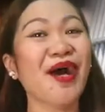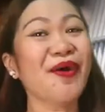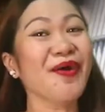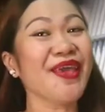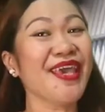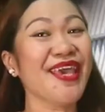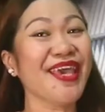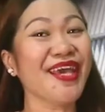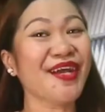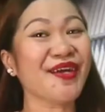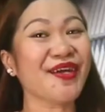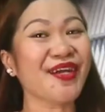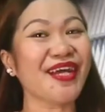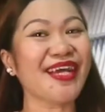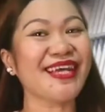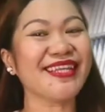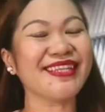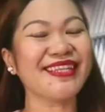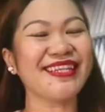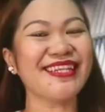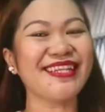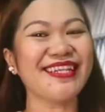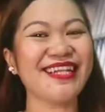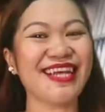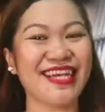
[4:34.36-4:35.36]
now here
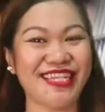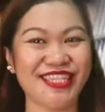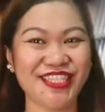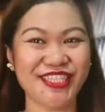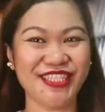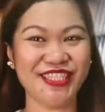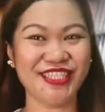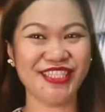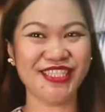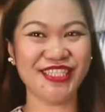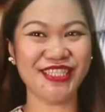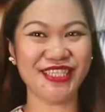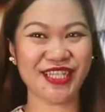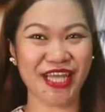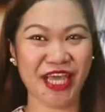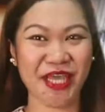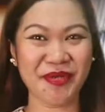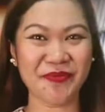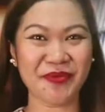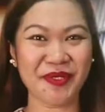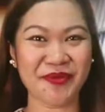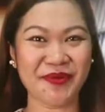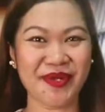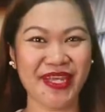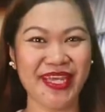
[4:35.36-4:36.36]
at the National
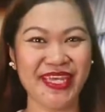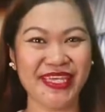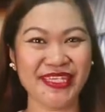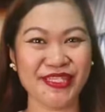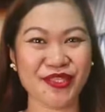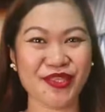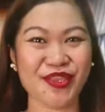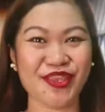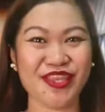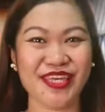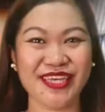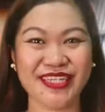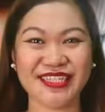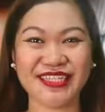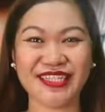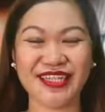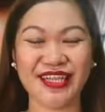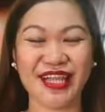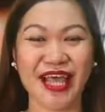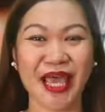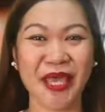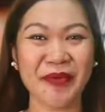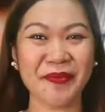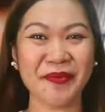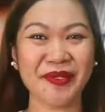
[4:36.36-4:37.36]
Library. This
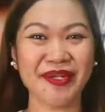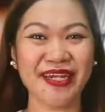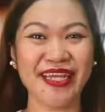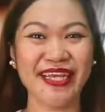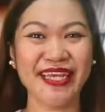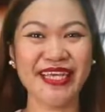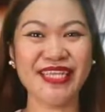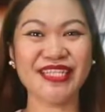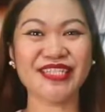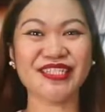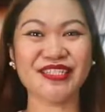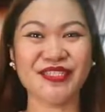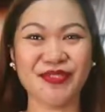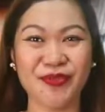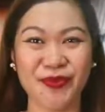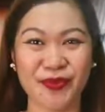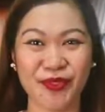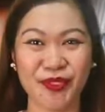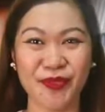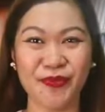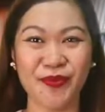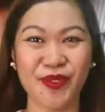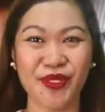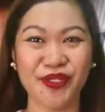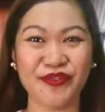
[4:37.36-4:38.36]
library is
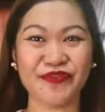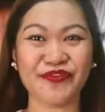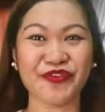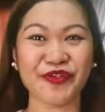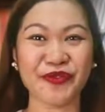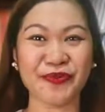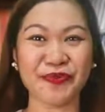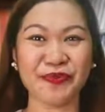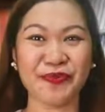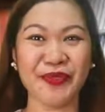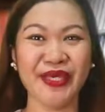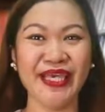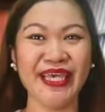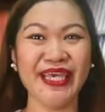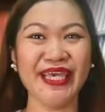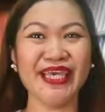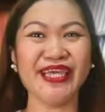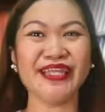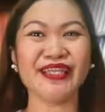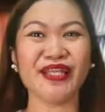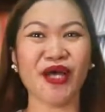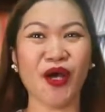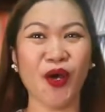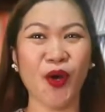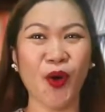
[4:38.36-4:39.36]
notable for
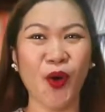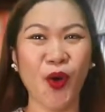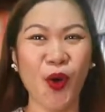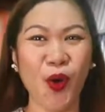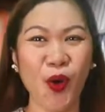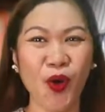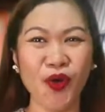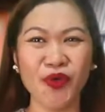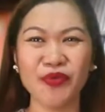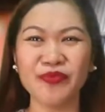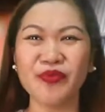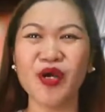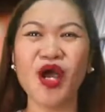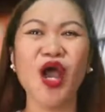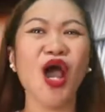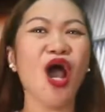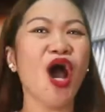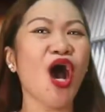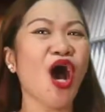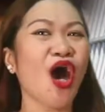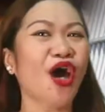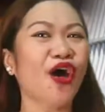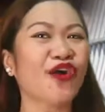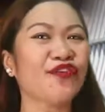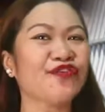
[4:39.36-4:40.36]
being the home
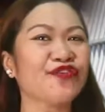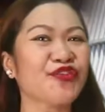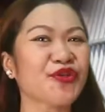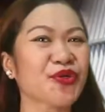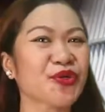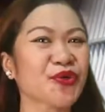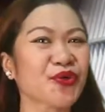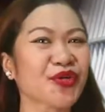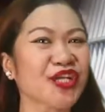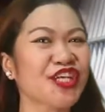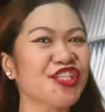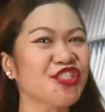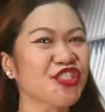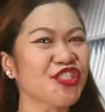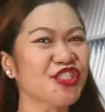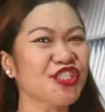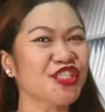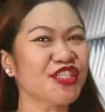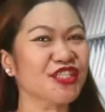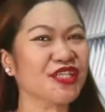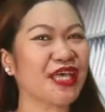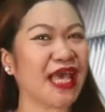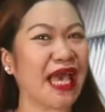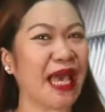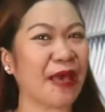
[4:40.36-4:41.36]
of the
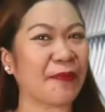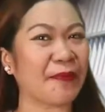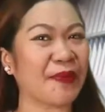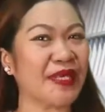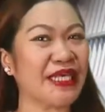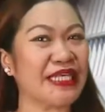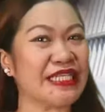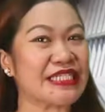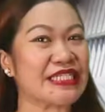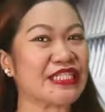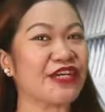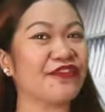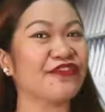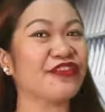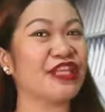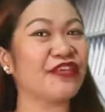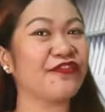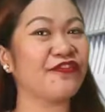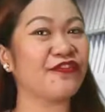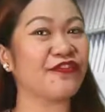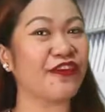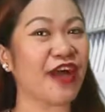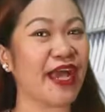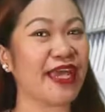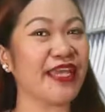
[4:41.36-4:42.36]
original copies of
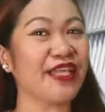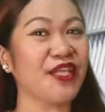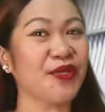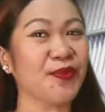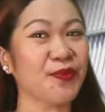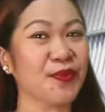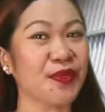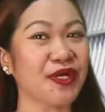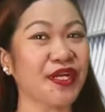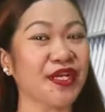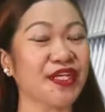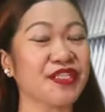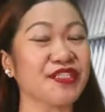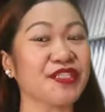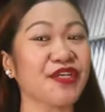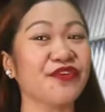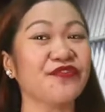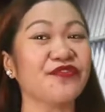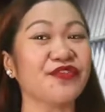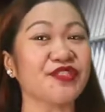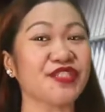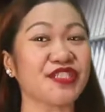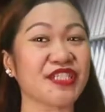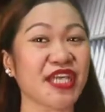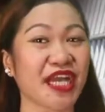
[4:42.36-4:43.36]
defining works
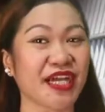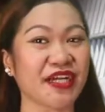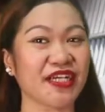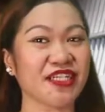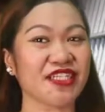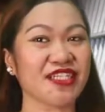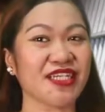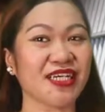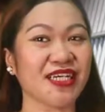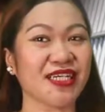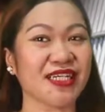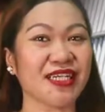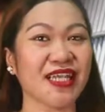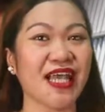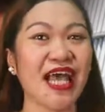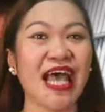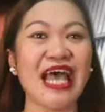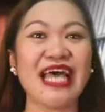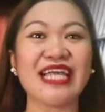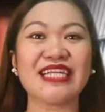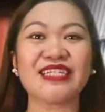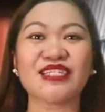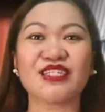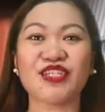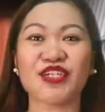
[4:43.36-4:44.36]
of Jose Rizal,
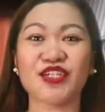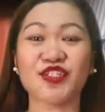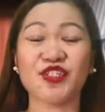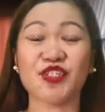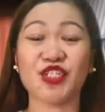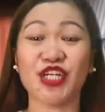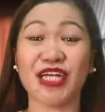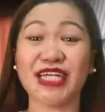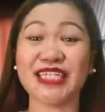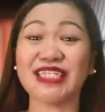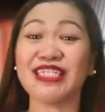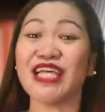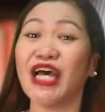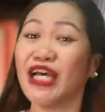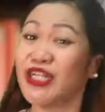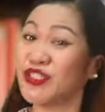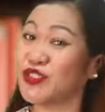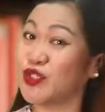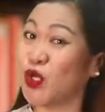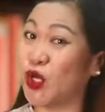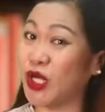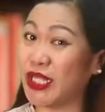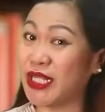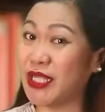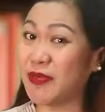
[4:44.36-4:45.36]
such as
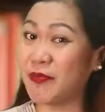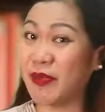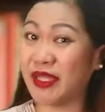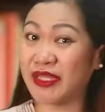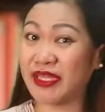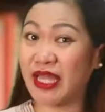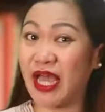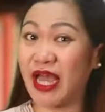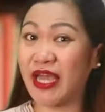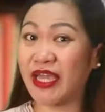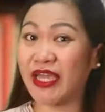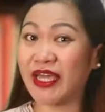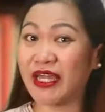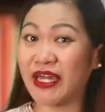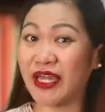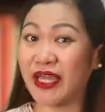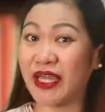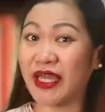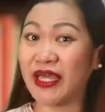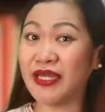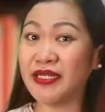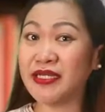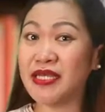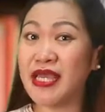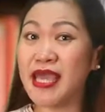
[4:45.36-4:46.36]
Noli Me
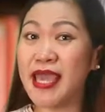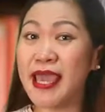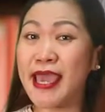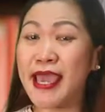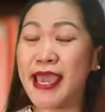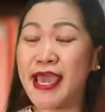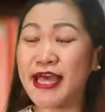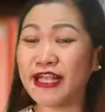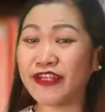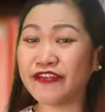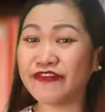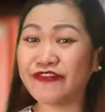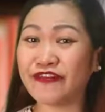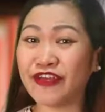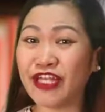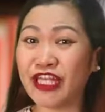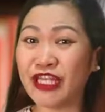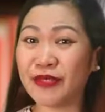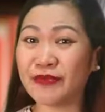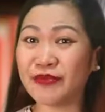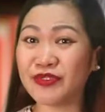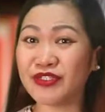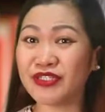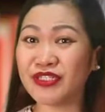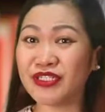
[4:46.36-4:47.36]
Tangere, El
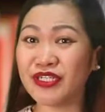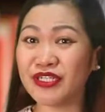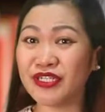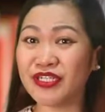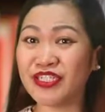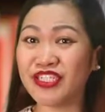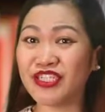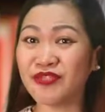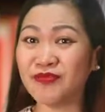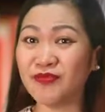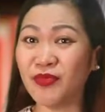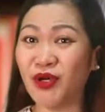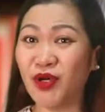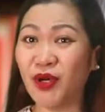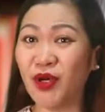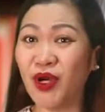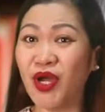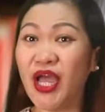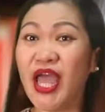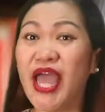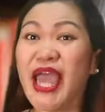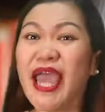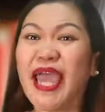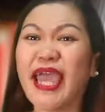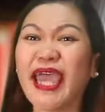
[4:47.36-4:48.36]

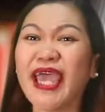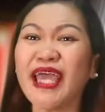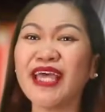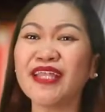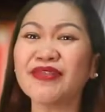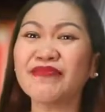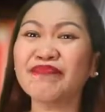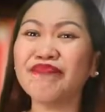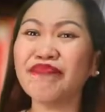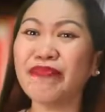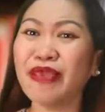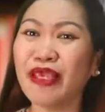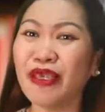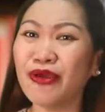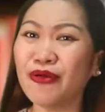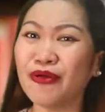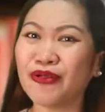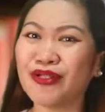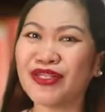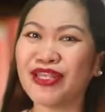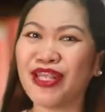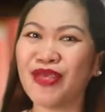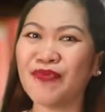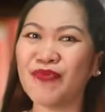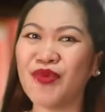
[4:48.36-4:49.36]
Filibusterismo, and Mi
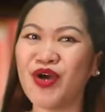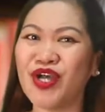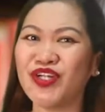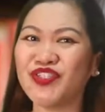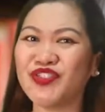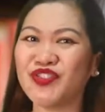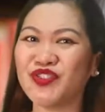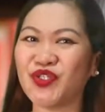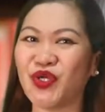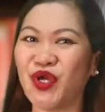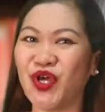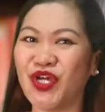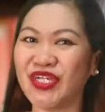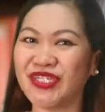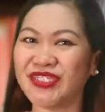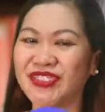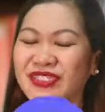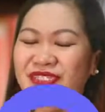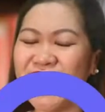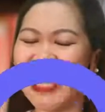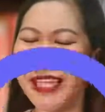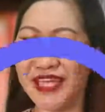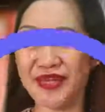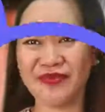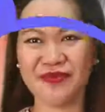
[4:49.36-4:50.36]
Ultimo Adios.
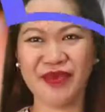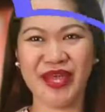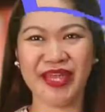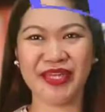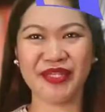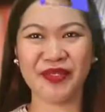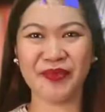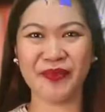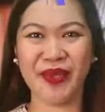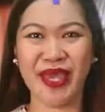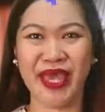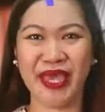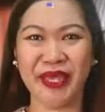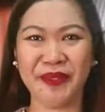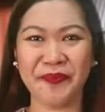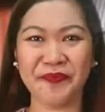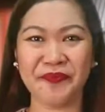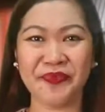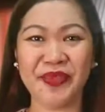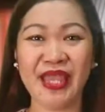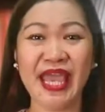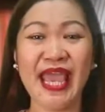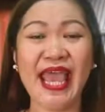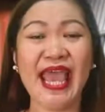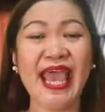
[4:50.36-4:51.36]
Interesting, by the way.
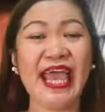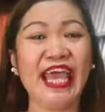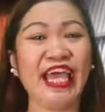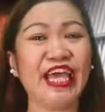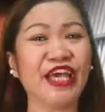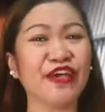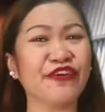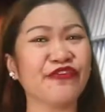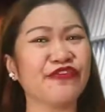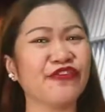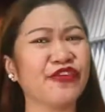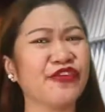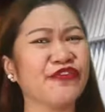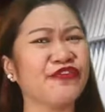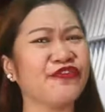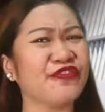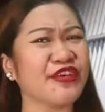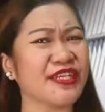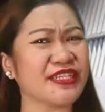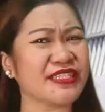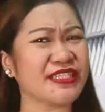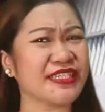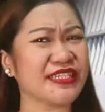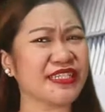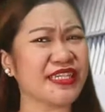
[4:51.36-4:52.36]
Have you
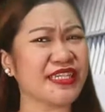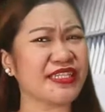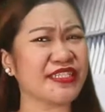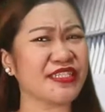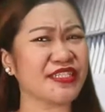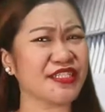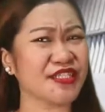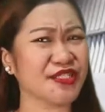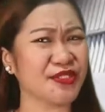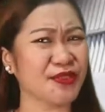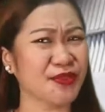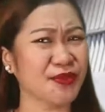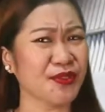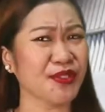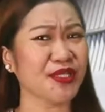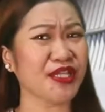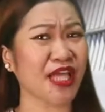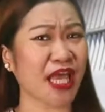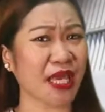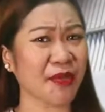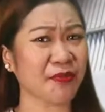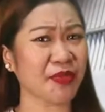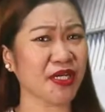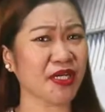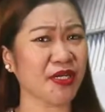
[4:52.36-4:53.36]
visited the school
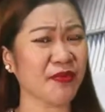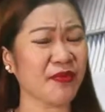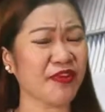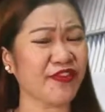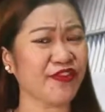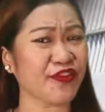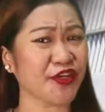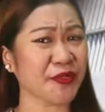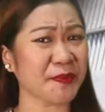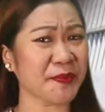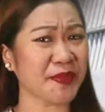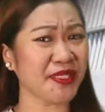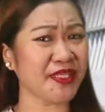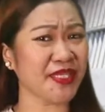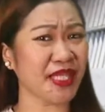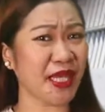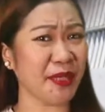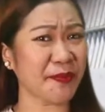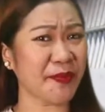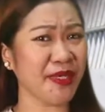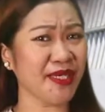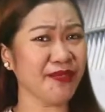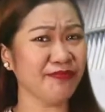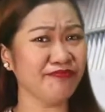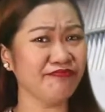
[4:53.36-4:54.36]
library before
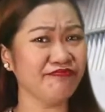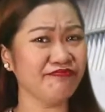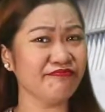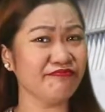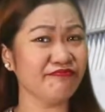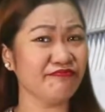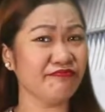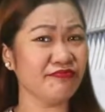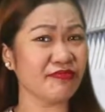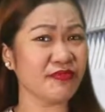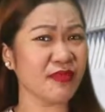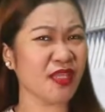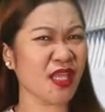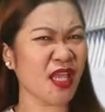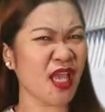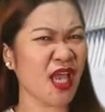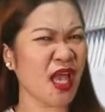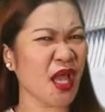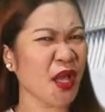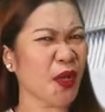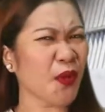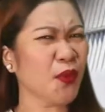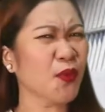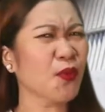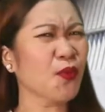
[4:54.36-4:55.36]
pandemic?
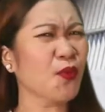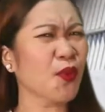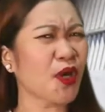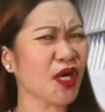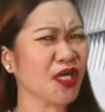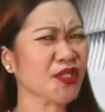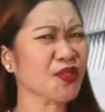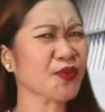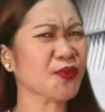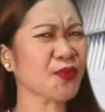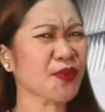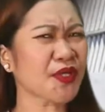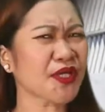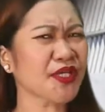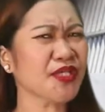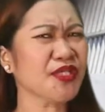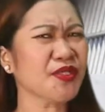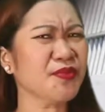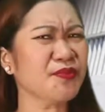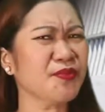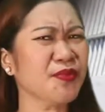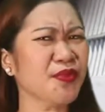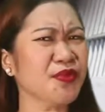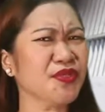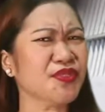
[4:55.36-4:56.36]
What were
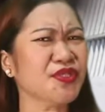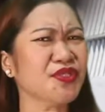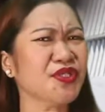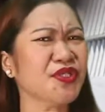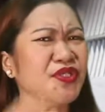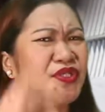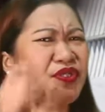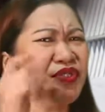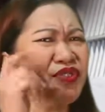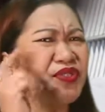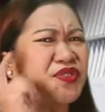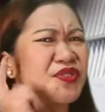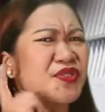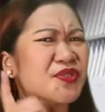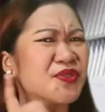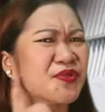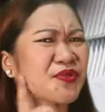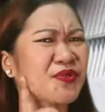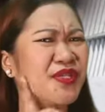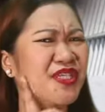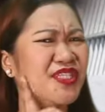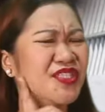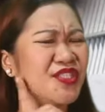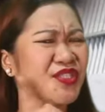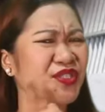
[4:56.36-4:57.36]
the books you used to
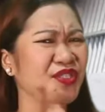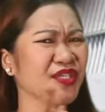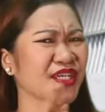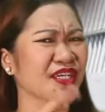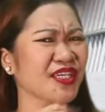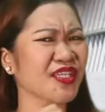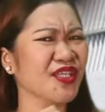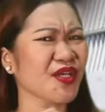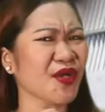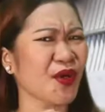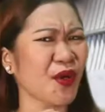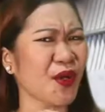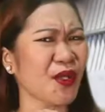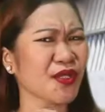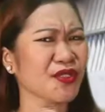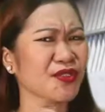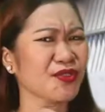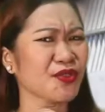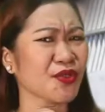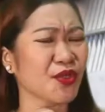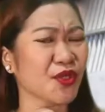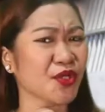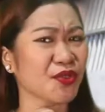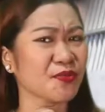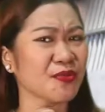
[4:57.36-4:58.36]
read during the
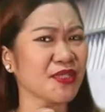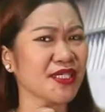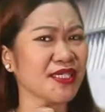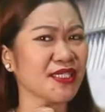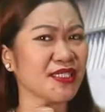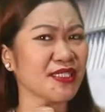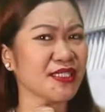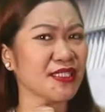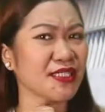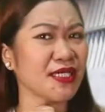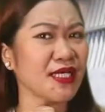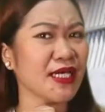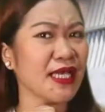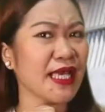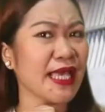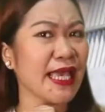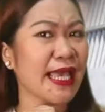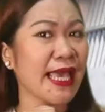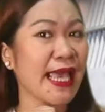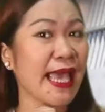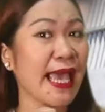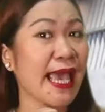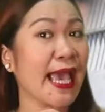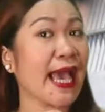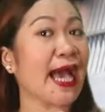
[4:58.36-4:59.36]
old normal?
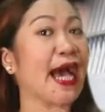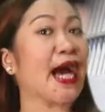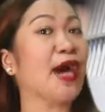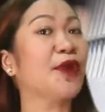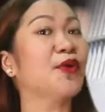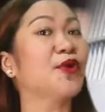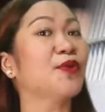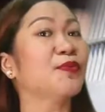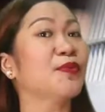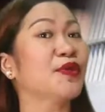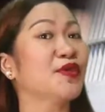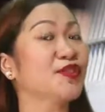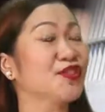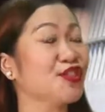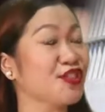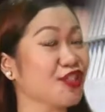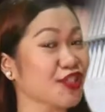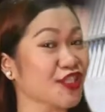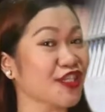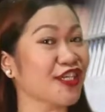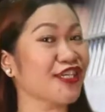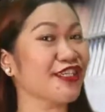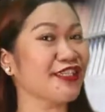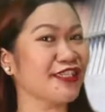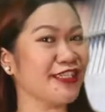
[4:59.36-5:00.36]
How about
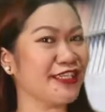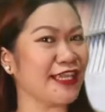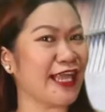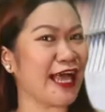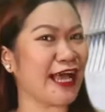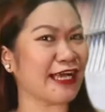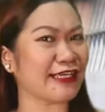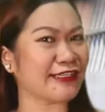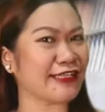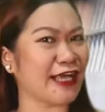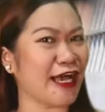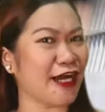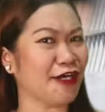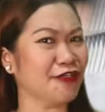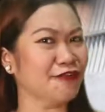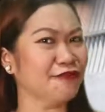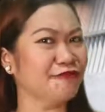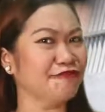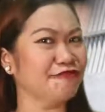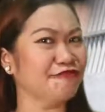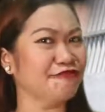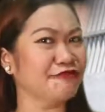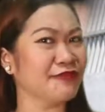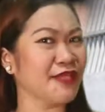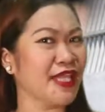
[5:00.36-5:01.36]
during the
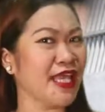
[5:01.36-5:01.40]
lockdown?